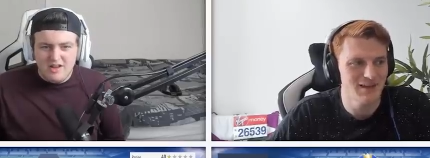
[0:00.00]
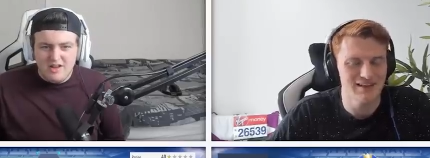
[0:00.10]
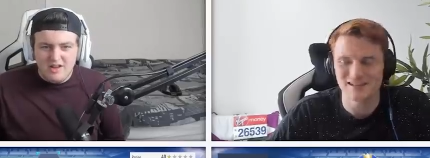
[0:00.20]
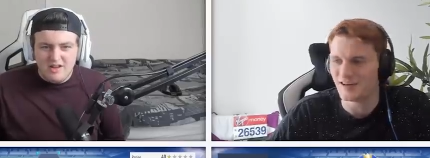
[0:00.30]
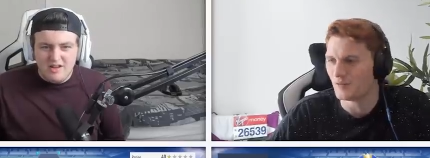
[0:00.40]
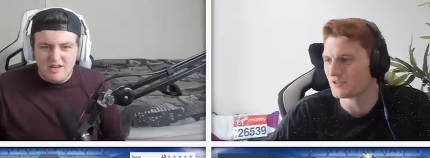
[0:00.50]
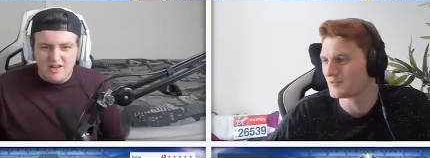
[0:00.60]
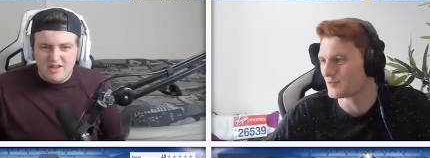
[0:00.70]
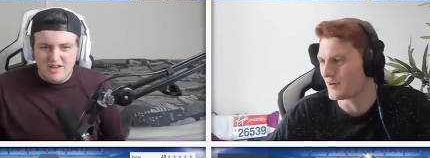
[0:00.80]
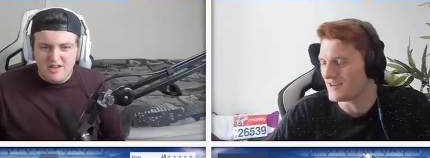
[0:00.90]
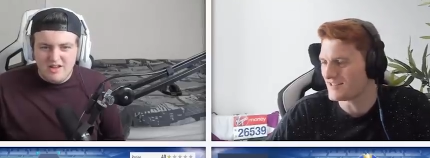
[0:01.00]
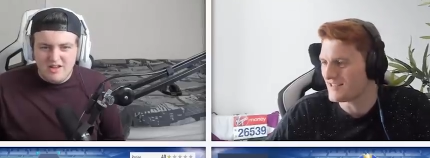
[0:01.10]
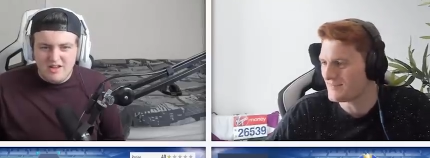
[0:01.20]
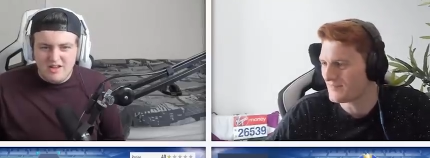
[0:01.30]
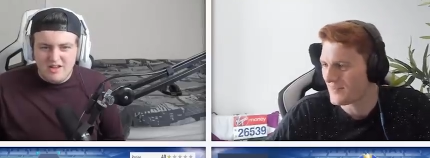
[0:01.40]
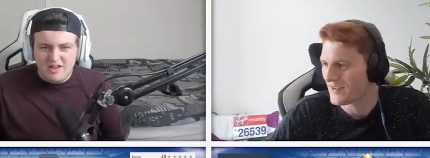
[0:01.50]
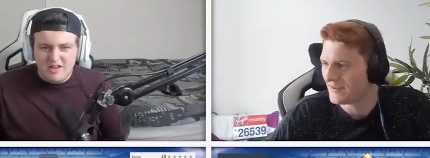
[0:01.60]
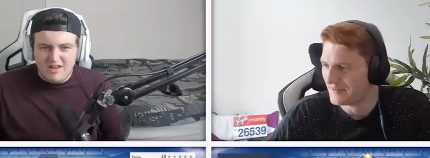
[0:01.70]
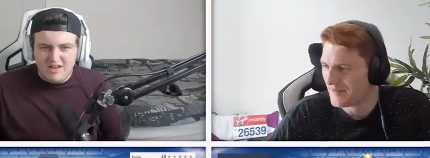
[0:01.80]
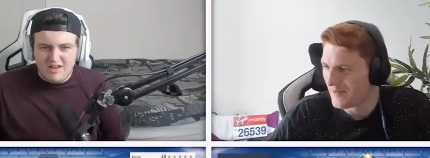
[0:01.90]
Speaker 1: You know what's crazy?
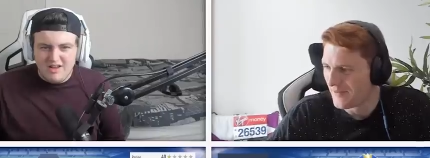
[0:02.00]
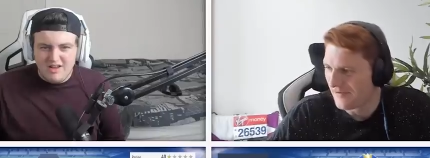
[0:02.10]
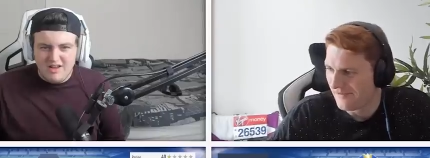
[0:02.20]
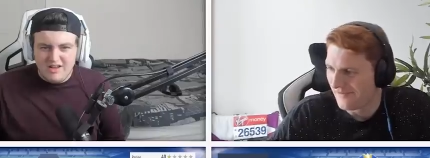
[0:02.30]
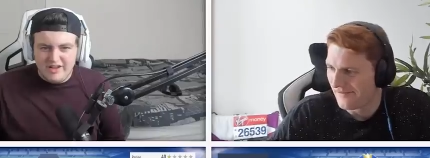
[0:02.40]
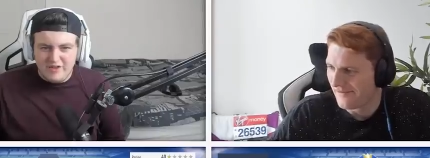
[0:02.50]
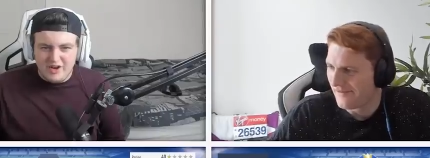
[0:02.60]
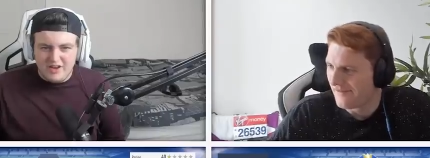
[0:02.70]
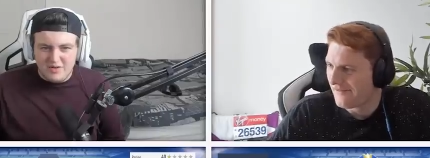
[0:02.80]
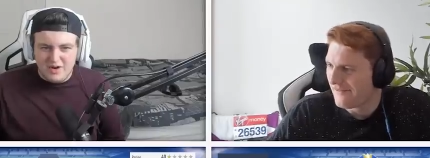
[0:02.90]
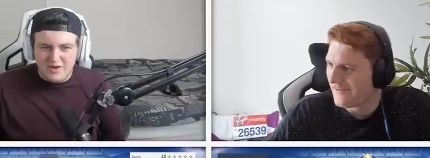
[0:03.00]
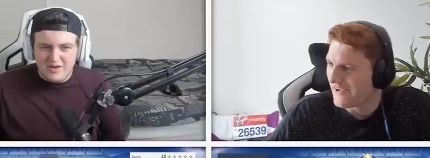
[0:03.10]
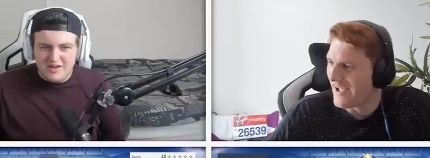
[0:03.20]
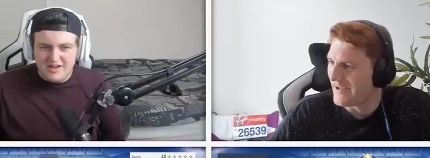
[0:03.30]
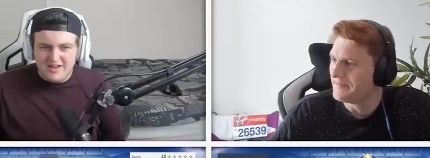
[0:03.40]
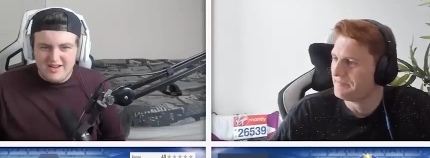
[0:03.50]
Speaker 2: You've got it as well. Yeah.